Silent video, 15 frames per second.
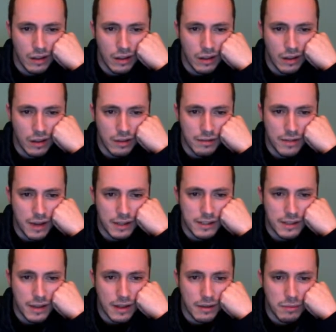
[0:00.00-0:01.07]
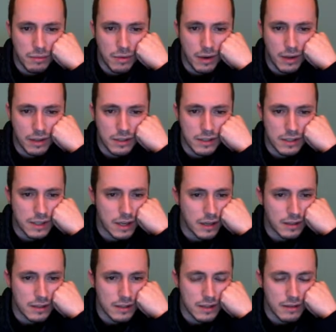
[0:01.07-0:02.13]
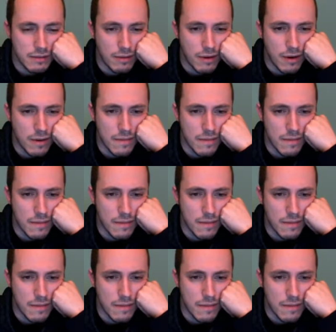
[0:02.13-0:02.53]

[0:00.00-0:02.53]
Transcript: And if knight to f1, I just take on c4.